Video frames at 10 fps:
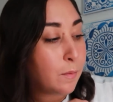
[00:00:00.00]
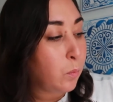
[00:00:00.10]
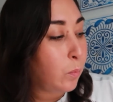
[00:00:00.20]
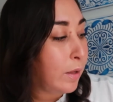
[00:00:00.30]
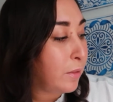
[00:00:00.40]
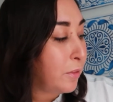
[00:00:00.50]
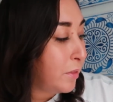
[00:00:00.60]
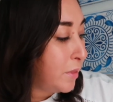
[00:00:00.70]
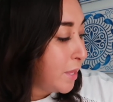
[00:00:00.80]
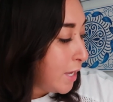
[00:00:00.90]

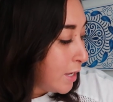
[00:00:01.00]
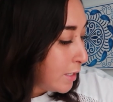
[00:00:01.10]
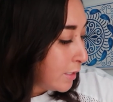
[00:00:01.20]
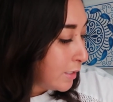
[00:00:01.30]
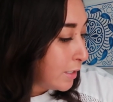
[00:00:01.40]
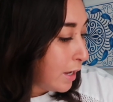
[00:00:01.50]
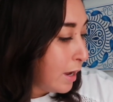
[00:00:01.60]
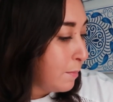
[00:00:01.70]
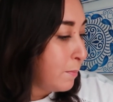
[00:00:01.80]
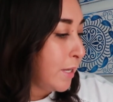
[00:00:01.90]
with this,
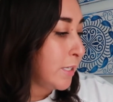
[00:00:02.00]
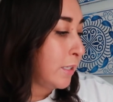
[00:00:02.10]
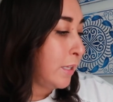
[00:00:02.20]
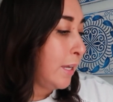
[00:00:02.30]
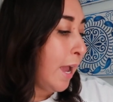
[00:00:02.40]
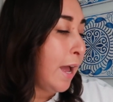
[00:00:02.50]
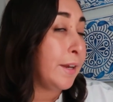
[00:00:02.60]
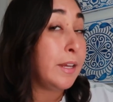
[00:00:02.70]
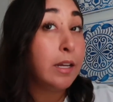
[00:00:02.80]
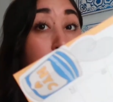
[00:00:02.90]
I'm basically
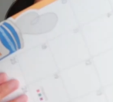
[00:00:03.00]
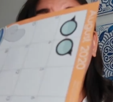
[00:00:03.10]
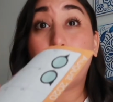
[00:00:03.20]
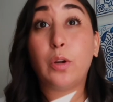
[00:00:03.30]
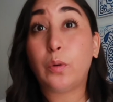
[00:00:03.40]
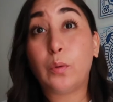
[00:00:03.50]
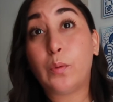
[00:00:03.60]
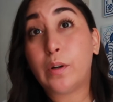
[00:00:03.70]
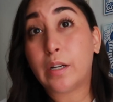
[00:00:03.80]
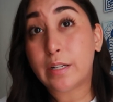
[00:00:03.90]
adding
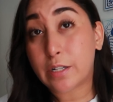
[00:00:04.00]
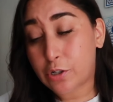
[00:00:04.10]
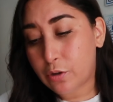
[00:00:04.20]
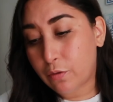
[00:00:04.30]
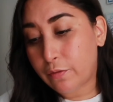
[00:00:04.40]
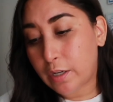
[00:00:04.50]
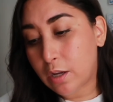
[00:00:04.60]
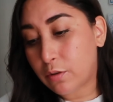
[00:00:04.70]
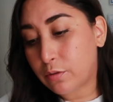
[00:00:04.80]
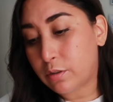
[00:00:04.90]
2 additional
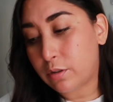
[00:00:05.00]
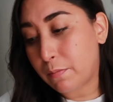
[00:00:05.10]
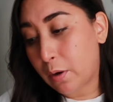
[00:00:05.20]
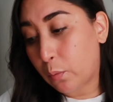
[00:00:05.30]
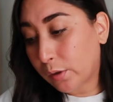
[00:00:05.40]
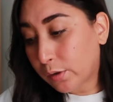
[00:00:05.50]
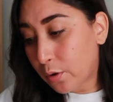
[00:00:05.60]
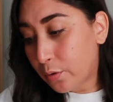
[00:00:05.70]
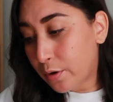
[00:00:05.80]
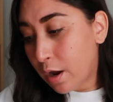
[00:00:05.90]
videos to my
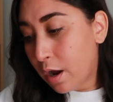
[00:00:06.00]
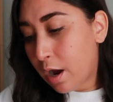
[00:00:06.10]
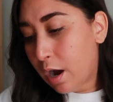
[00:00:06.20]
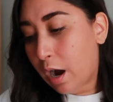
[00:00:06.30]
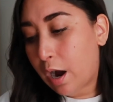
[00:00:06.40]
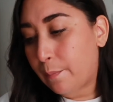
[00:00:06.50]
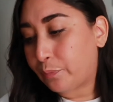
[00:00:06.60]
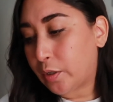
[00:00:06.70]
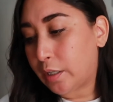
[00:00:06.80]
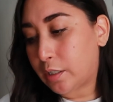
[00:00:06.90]
workload,
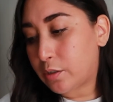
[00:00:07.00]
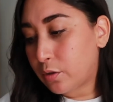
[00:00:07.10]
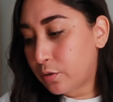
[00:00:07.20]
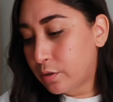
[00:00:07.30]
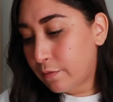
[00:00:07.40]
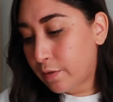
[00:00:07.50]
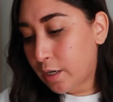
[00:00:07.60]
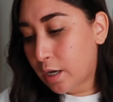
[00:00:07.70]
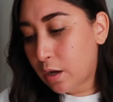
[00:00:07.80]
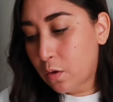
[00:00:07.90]
an exclusive
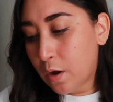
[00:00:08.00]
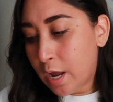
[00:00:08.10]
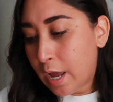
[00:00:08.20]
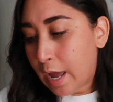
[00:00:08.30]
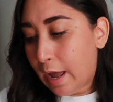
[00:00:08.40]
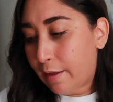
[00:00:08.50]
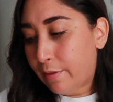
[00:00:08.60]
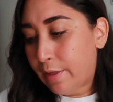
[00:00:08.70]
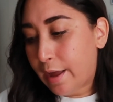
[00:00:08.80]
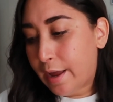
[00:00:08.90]
video
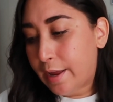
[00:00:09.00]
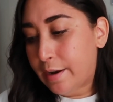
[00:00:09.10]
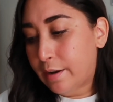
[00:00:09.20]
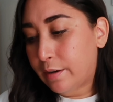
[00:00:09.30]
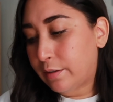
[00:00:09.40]
and then